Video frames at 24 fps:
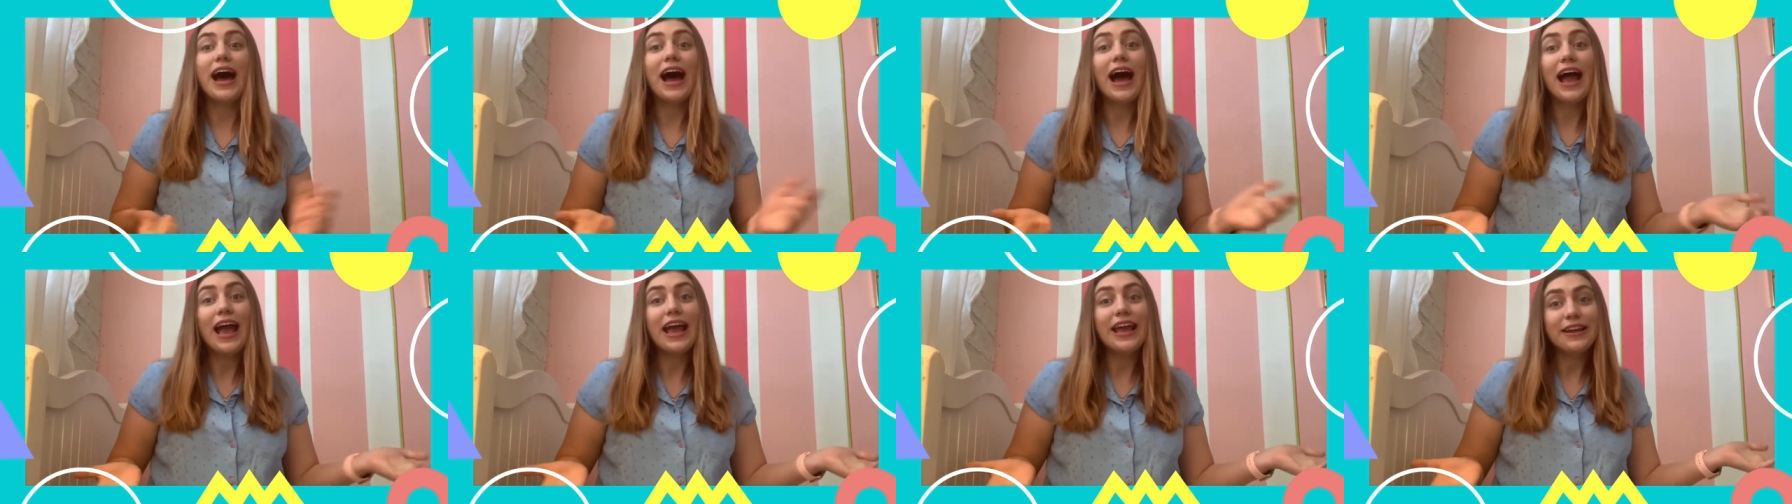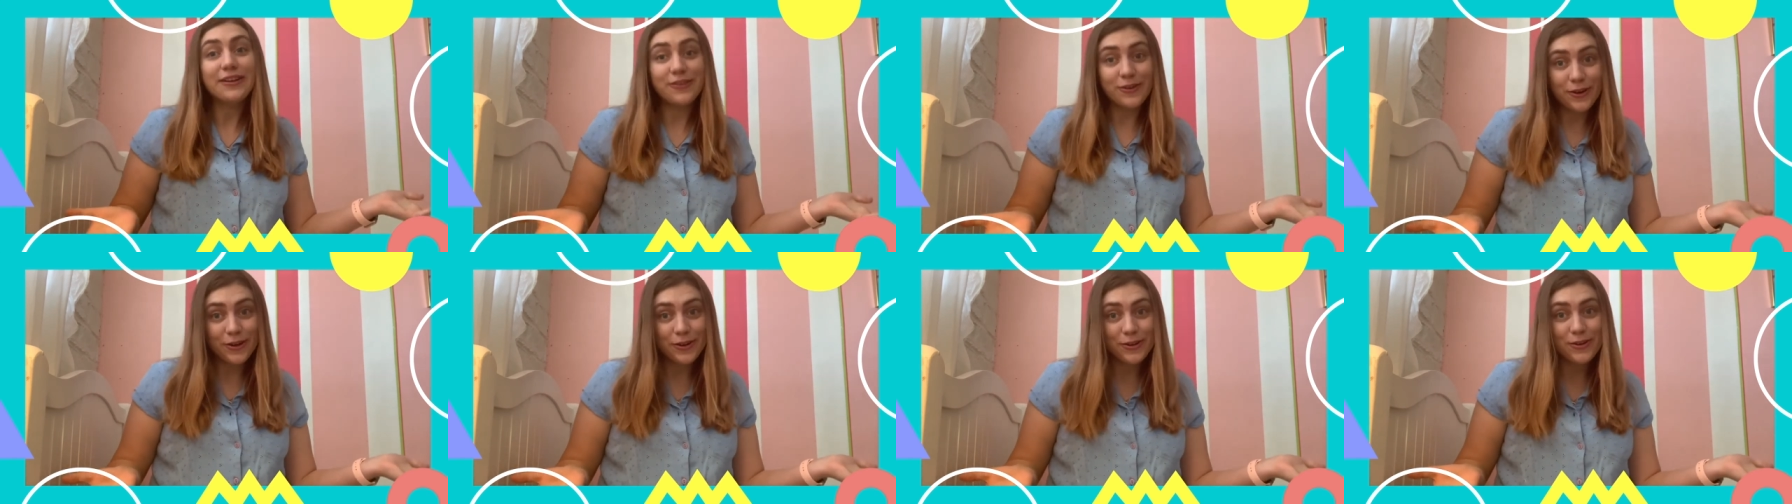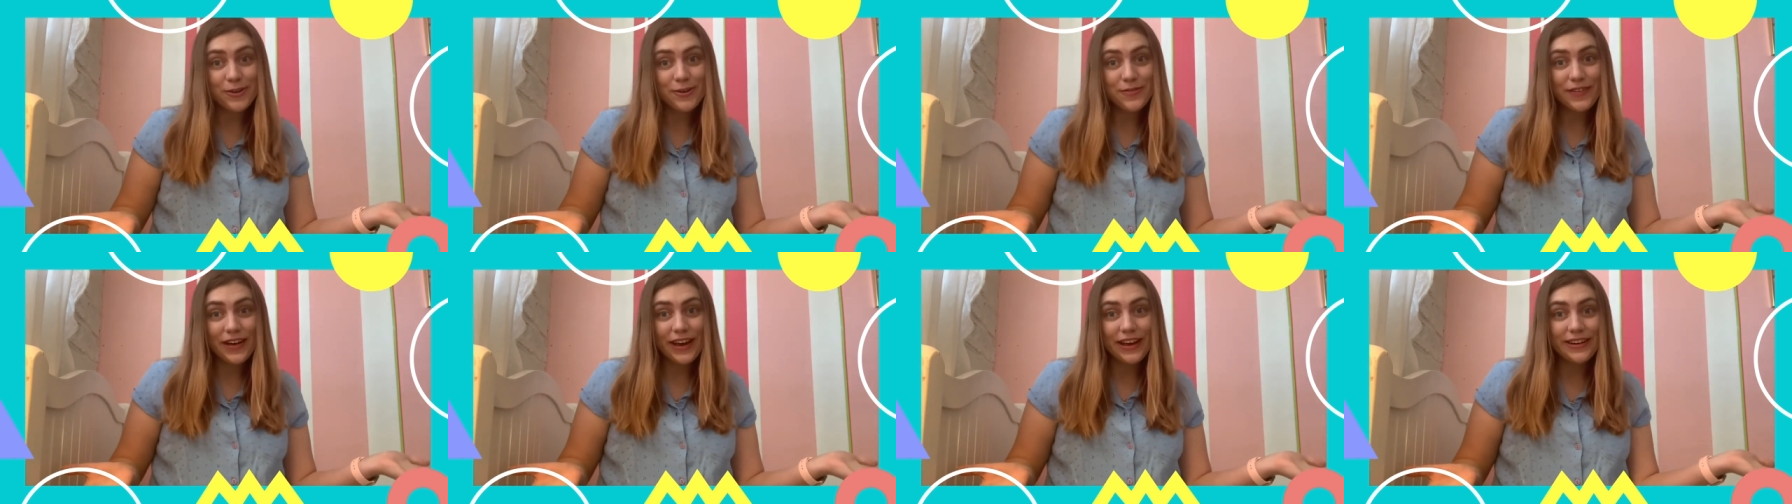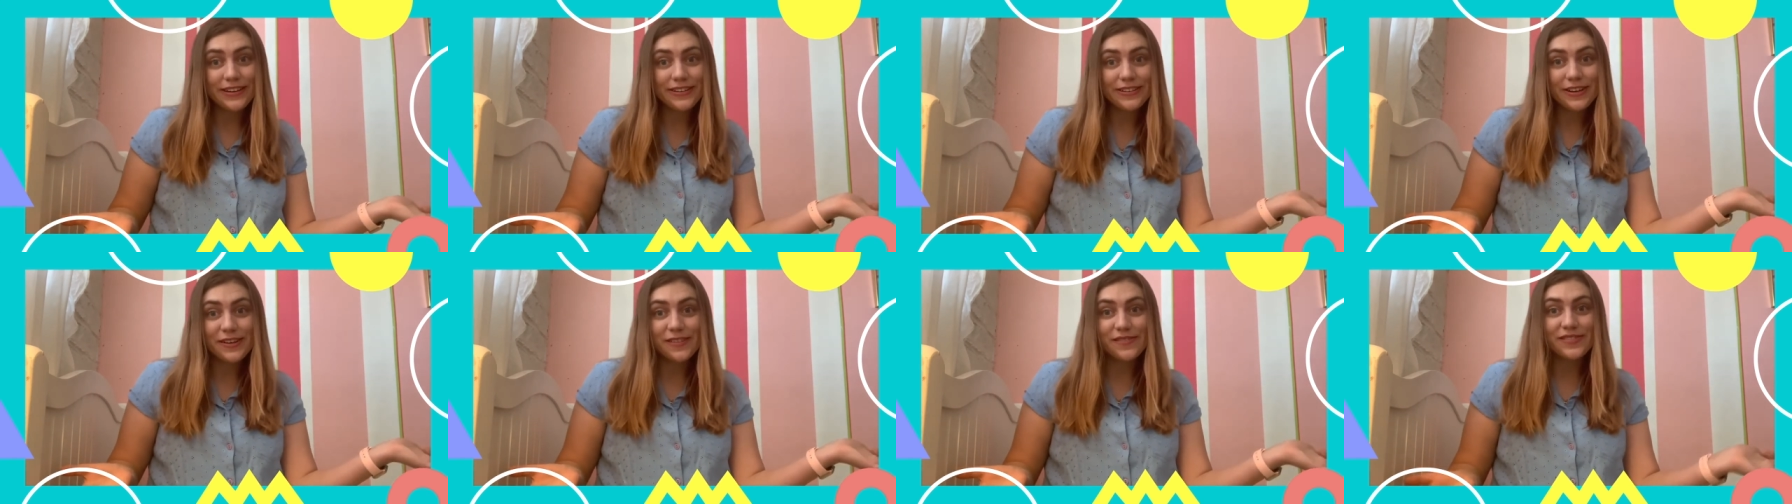In honor of Ada
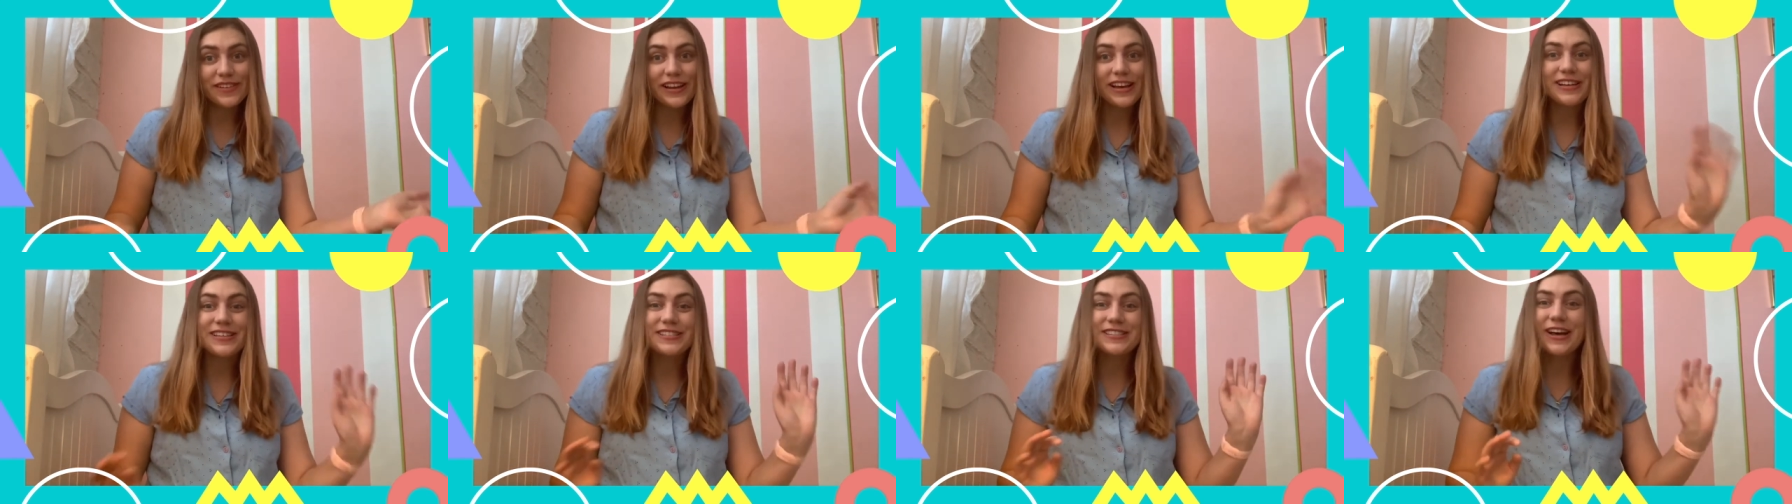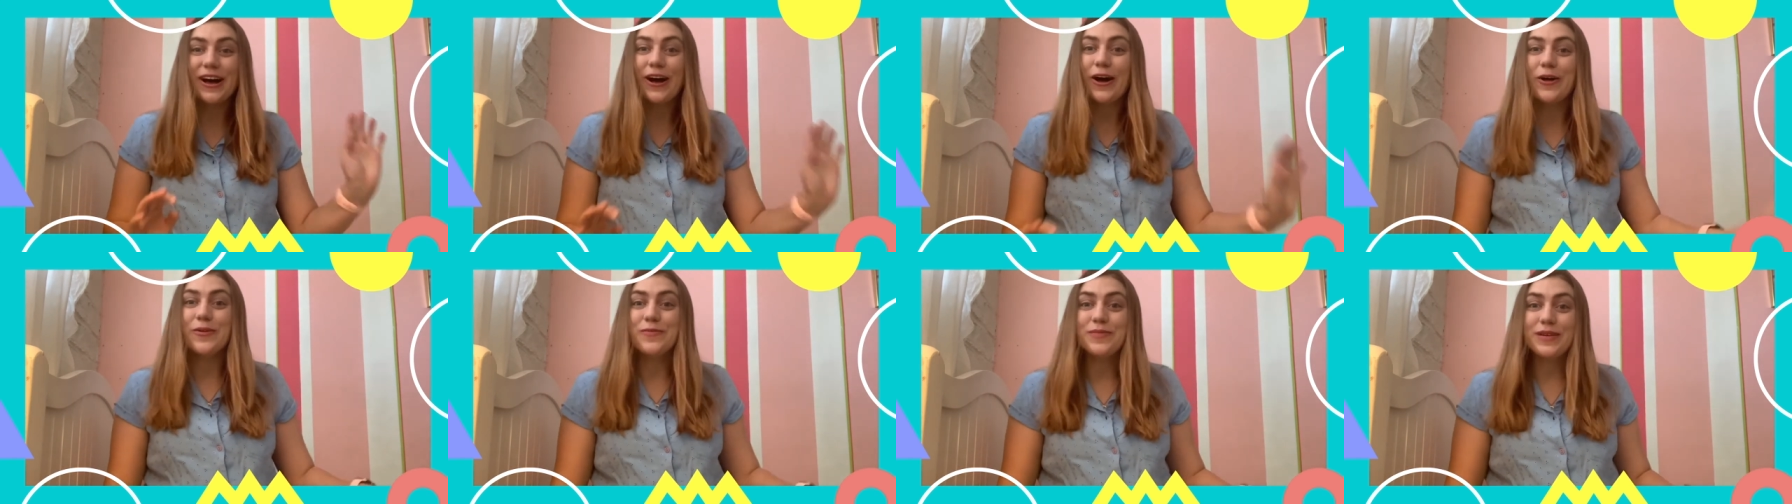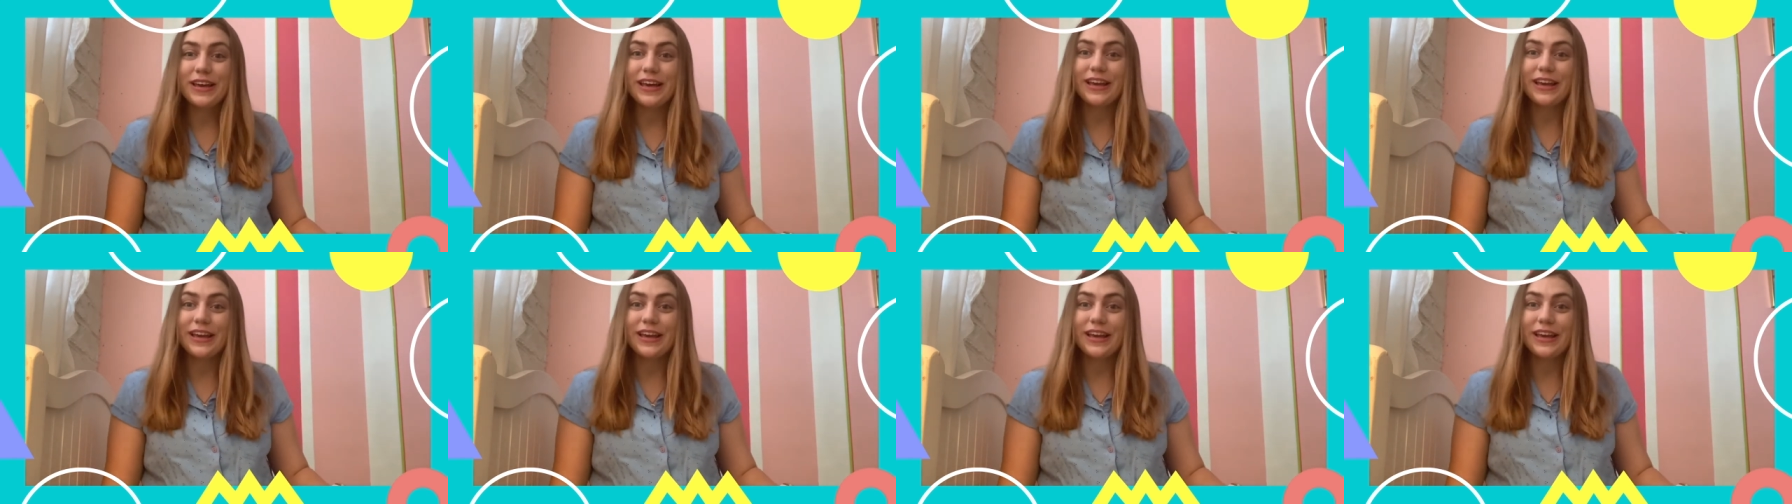Lovelace, I'll be